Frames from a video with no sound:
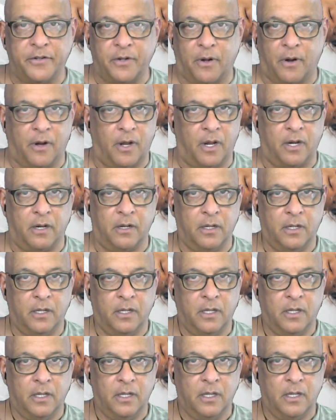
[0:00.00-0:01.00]
dawn.
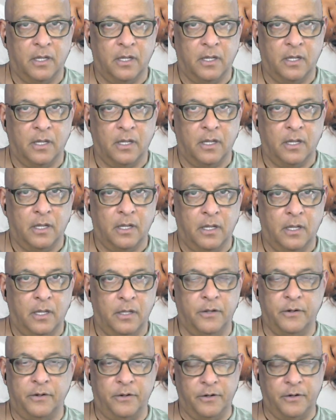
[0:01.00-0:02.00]

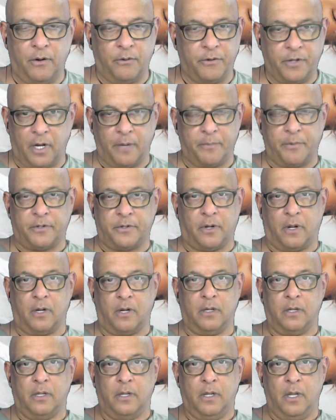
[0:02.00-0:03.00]
You don't get up at dawn.